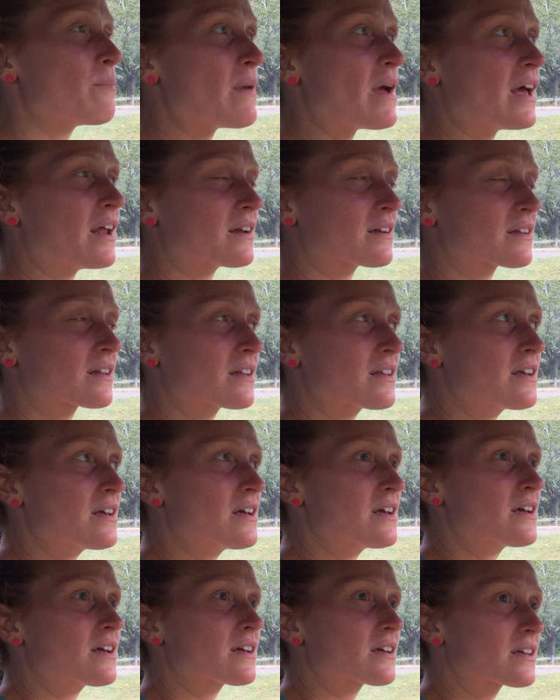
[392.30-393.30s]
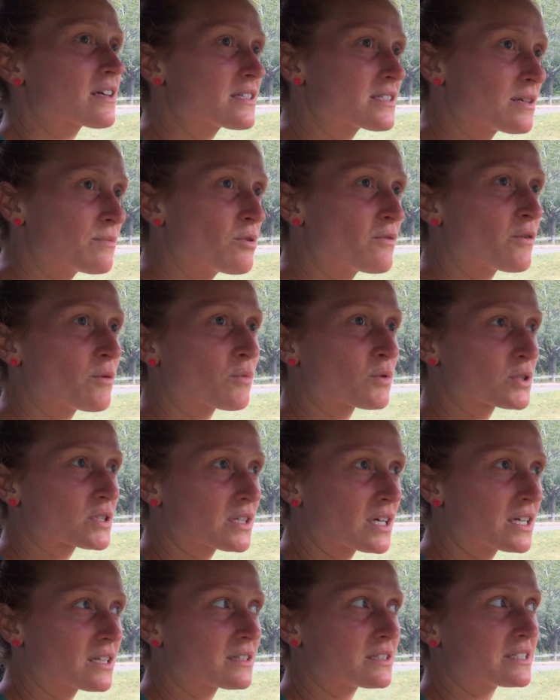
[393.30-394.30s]
And because some of them were
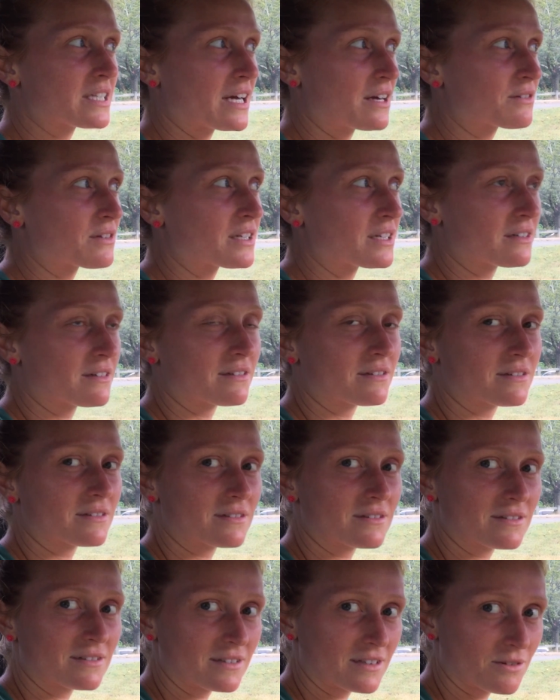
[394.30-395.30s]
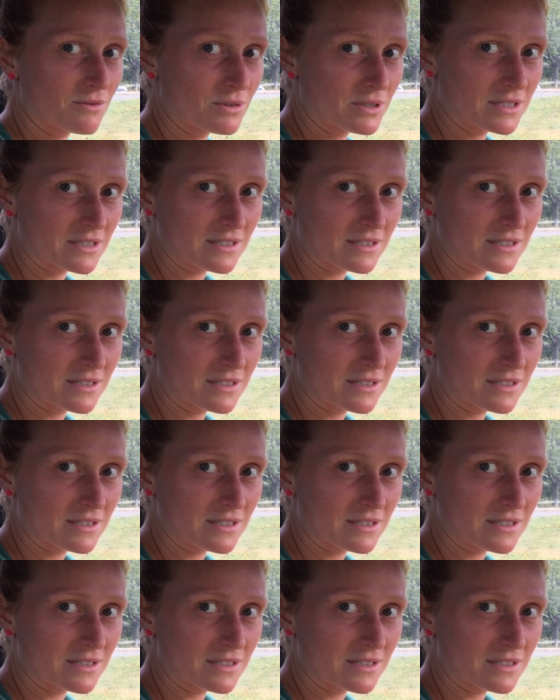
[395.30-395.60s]
slightly downhill, it